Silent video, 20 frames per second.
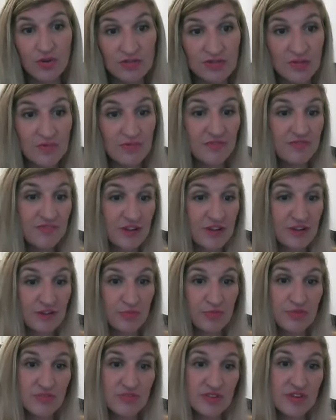some
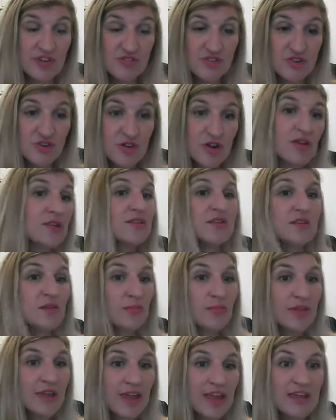fixed procedure into
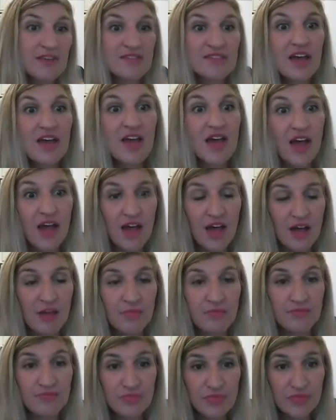place
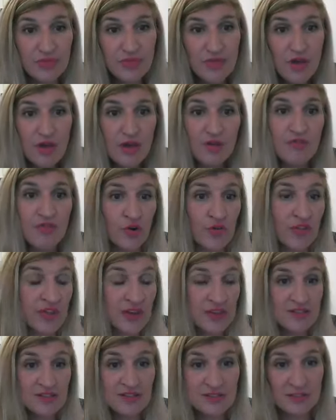for
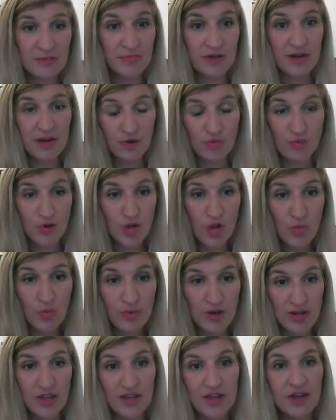the anticipated
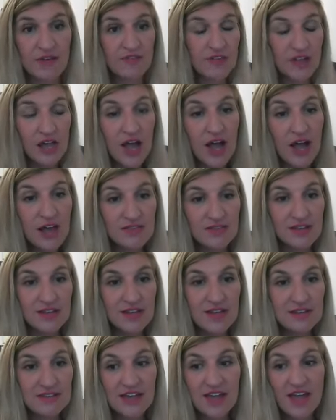reopening of the
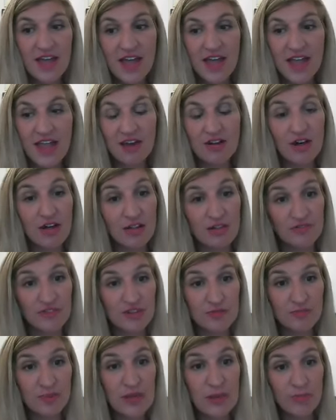consulates and all of
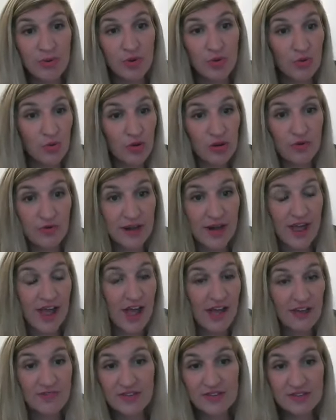these people who are going to
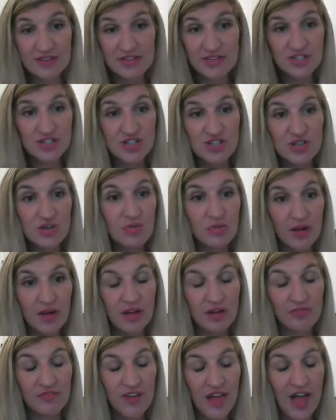have this issue
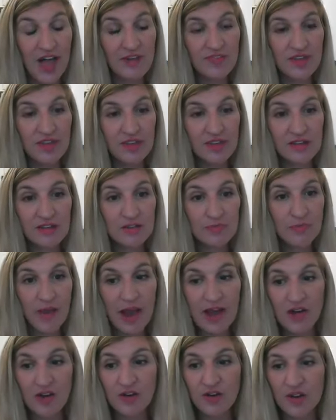of having
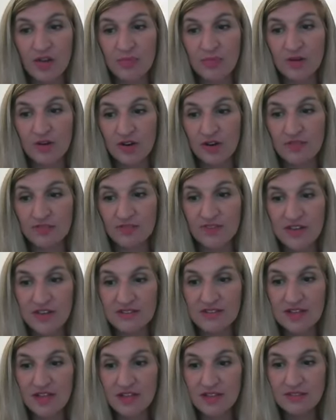expired immigrant
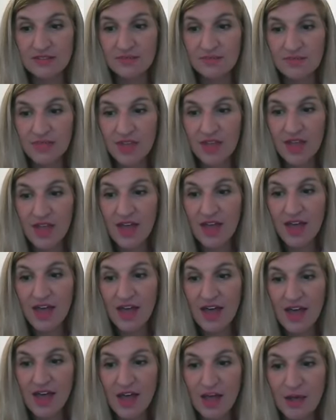visas.
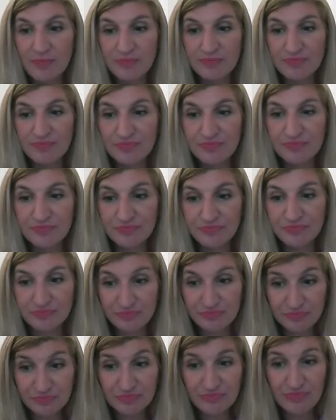I
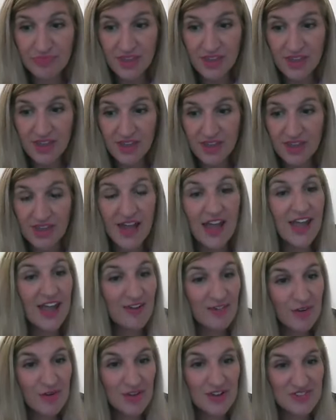
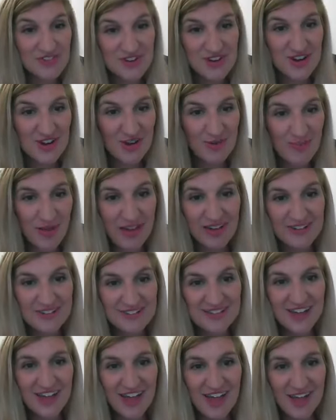have a question here
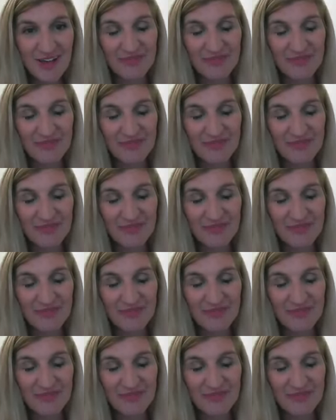about